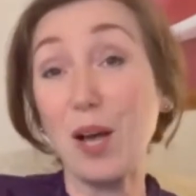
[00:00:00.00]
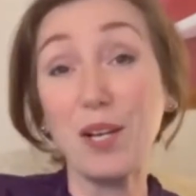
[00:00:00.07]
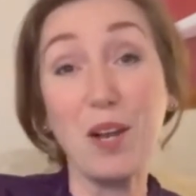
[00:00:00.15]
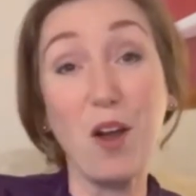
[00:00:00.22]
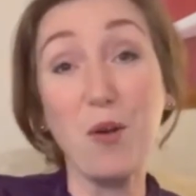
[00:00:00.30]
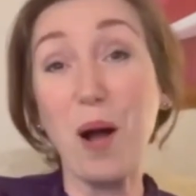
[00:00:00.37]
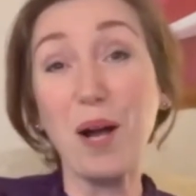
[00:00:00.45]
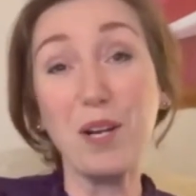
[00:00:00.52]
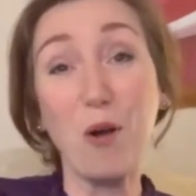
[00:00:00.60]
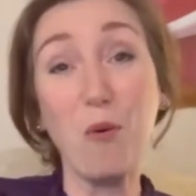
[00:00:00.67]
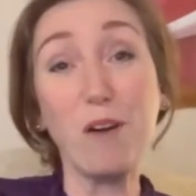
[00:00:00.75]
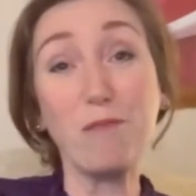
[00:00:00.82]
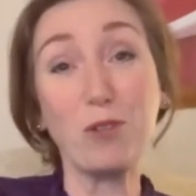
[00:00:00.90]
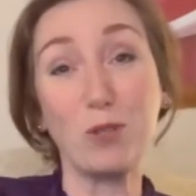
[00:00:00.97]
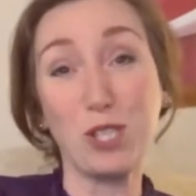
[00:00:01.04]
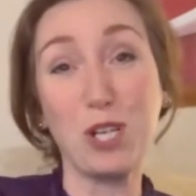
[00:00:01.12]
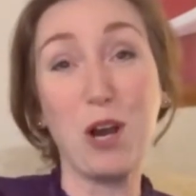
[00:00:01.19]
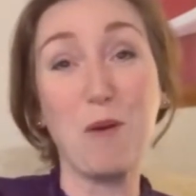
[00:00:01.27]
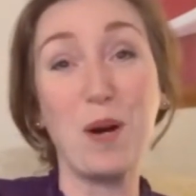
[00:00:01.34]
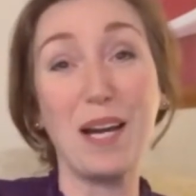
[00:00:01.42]
I know I've got to
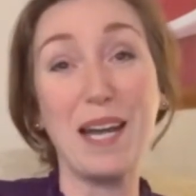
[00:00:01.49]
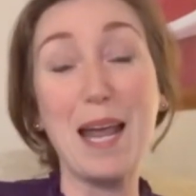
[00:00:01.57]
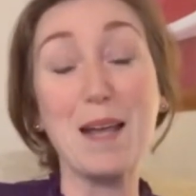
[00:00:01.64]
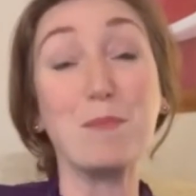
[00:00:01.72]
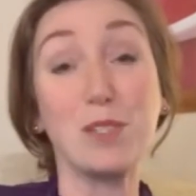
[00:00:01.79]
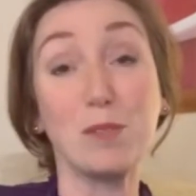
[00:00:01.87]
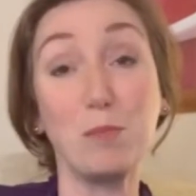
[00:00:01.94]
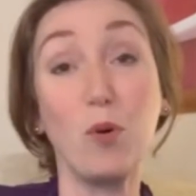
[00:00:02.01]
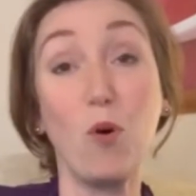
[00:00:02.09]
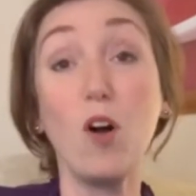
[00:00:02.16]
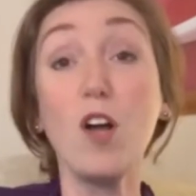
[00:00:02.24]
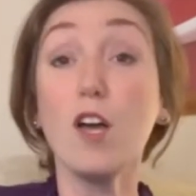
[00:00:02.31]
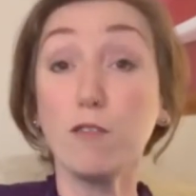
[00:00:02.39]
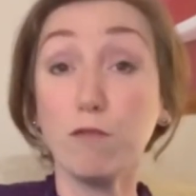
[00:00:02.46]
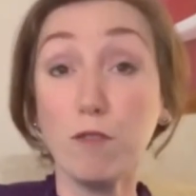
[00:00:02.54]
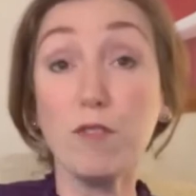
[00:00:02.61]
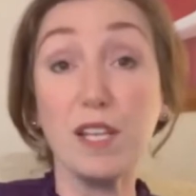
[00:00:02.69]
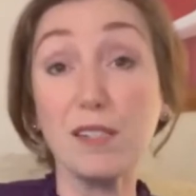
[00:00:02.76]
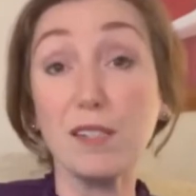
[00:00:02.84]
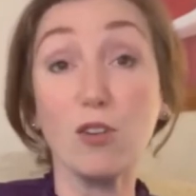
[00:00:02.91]
know my neighbours more through
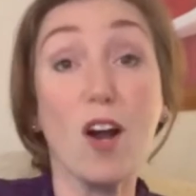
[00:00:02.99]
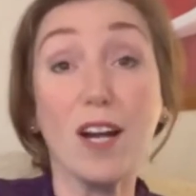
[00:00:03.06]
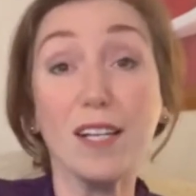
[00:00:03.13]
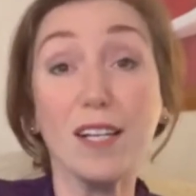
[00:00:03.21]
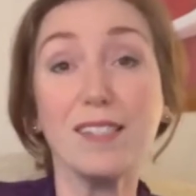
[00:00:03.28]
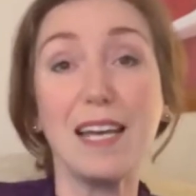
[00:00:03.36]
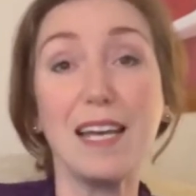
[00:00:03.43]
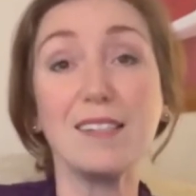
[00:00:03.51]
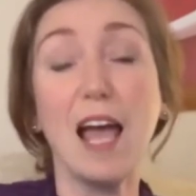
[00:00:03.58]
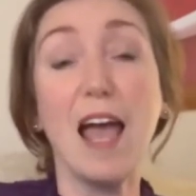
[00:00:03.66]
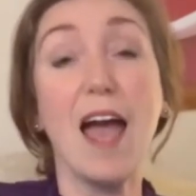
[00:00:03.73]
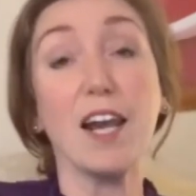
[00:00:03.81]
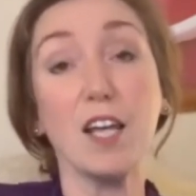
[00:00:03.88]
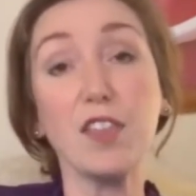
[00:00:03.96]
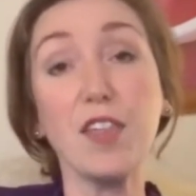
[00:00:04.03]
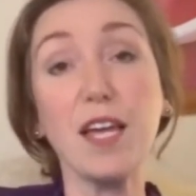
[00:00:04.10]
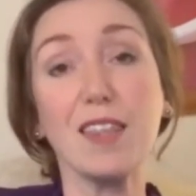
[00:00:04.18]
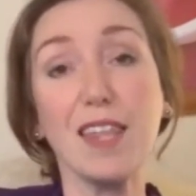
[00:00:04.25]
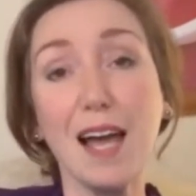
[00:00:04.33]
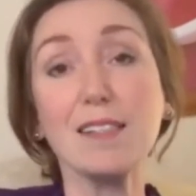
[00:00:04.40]
this crisis. And I
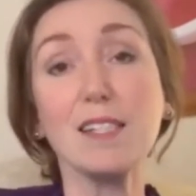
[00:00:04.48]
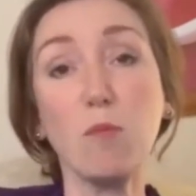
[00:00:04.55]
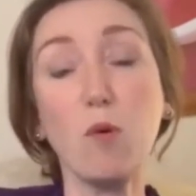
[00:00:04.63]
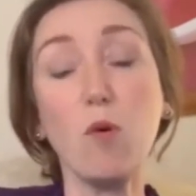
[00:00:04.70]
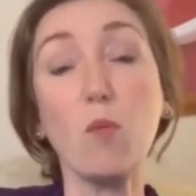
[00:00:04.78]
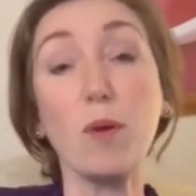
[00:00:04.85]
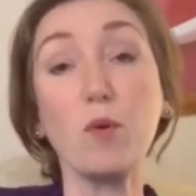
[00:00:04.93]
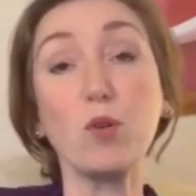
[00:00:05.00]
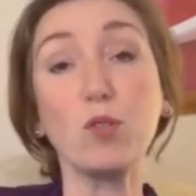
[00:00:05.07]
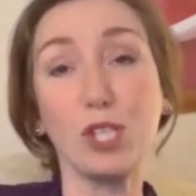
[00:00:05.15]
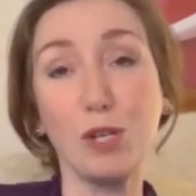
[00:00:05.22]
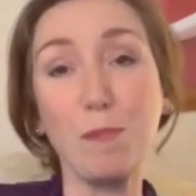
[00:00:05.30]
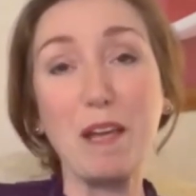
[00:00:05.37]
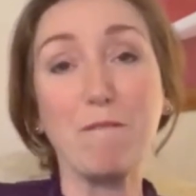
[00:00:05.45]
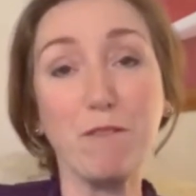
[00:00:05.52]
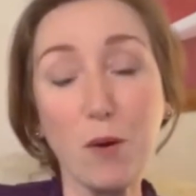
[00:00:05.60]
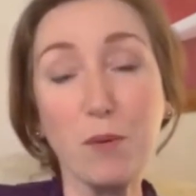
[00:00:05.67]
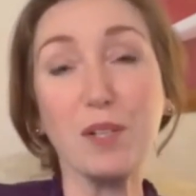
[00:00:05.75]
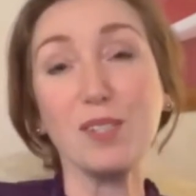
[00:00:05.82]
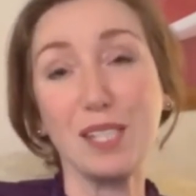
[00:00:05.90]
think that's what we want to be
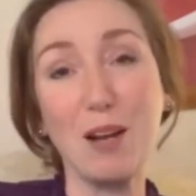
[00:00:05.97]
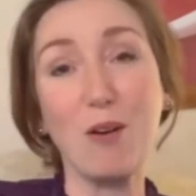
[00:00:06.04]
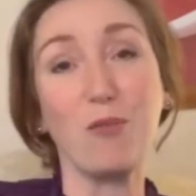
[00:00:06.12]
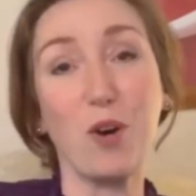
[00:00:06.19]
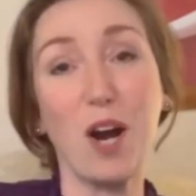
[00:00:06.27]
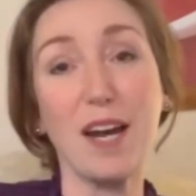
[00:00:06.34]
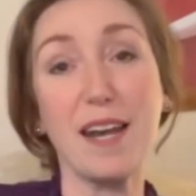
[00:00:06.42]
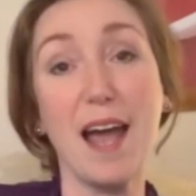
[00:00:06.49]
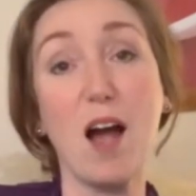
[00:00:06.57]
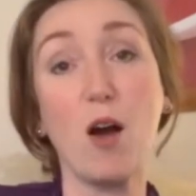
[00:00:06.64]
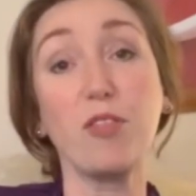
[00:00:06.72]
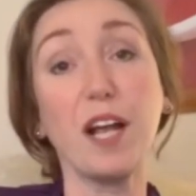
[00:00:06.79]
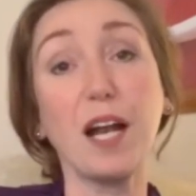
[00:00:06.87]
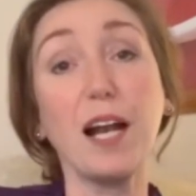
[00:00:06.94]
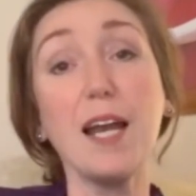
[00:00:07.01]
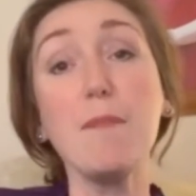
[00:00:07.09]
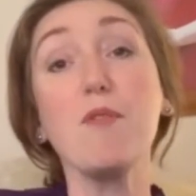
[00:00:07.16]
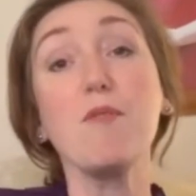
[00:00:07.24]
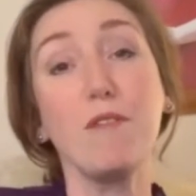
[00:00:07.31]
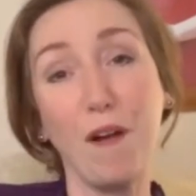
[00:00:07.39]
focusing on right now. The
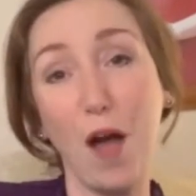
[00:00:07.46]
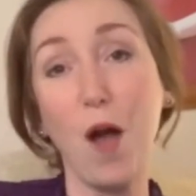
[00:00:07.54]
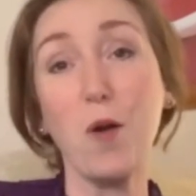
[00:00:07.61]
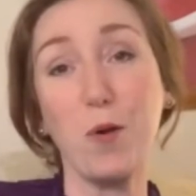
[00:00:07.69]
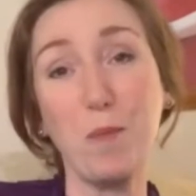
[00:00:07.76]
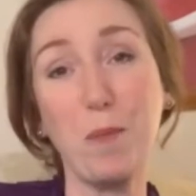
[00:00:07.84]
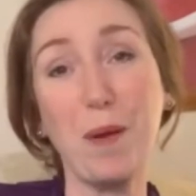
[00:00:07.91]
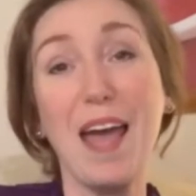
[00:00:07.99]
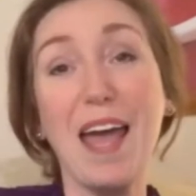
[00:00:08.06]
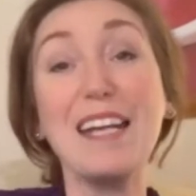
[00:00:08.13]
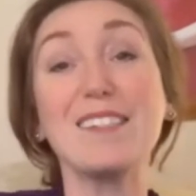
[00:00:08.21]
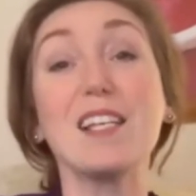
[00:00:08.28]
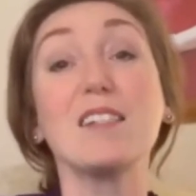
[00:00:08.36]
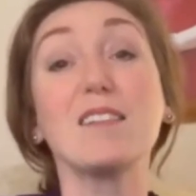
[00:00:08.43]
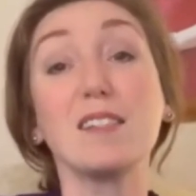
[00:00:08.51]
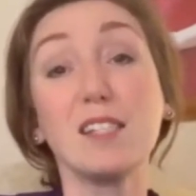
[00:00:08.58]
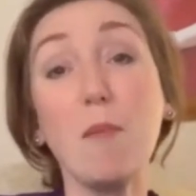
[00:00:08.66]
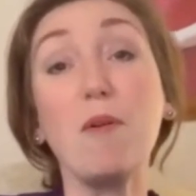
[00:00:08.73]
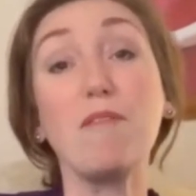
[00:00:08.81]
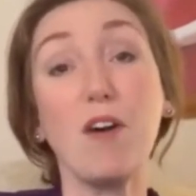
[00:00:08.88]
glimmer of hope is that
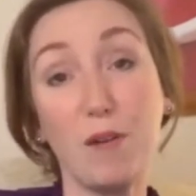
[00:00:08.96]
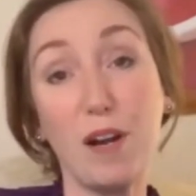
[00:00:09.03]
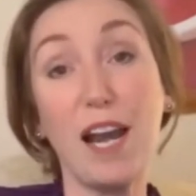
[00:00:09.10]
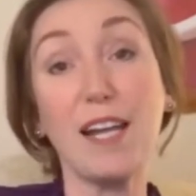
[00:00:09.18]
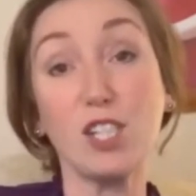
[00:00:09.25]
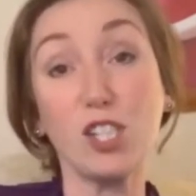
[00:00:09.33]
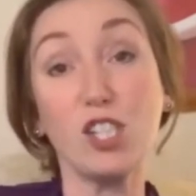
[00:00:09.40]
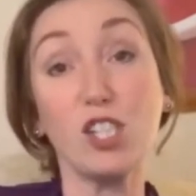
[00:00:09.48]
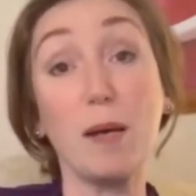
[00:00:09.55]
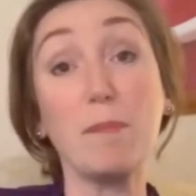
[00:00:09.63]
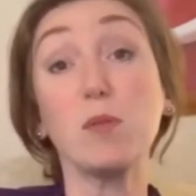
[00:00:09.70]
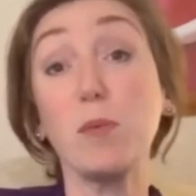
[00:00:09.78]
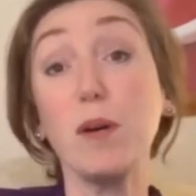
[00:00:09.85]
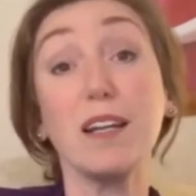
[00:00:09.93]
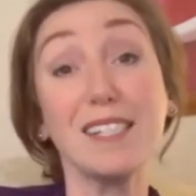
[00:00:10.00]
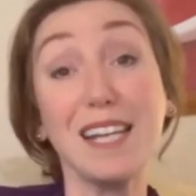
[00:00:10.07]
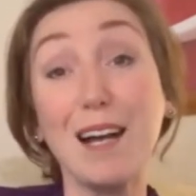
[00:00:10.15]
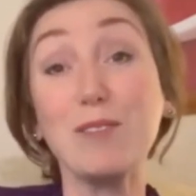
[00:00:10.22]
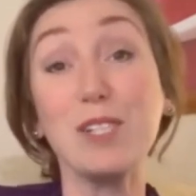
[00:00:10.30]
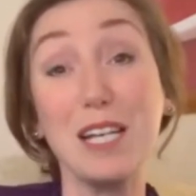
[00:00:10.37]
some of our relationships will
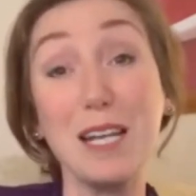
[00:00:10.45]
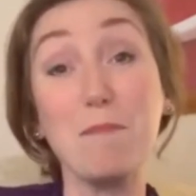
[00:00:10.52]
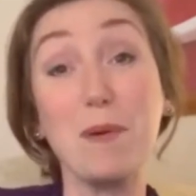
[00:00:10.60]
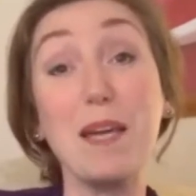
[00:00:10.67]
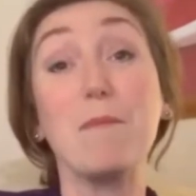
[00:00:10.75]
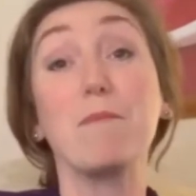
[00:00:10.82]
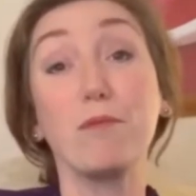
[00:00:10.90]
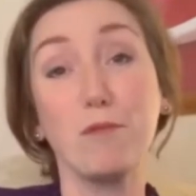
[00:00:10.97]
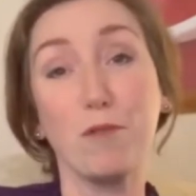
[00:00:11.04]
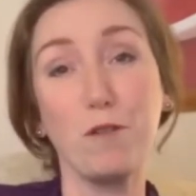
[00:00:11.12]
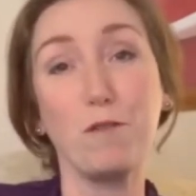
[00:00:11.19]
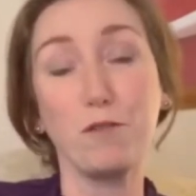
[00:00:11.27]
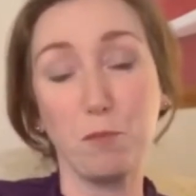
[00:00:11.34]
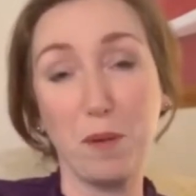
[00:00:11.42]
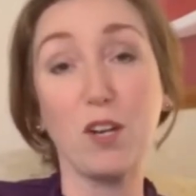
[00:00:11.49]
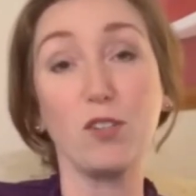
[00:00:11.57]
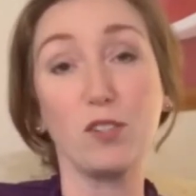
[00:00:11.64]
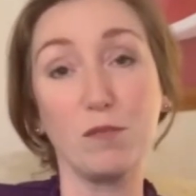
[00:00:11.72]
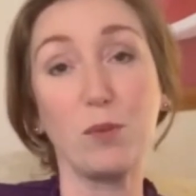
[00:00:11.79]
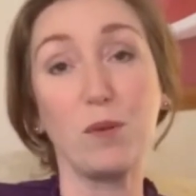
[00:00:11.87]
undoubtedly be improved
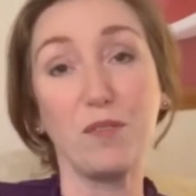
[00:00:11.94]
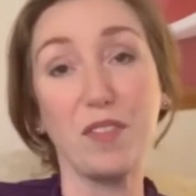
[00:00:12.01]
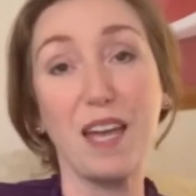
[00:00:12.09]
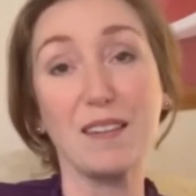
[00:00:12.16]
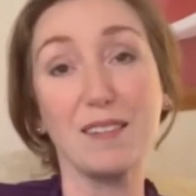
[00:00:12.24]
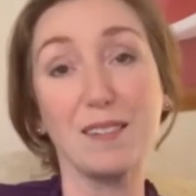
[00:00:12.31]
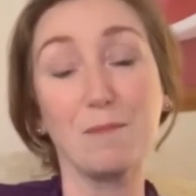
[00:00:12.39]
because of all of this.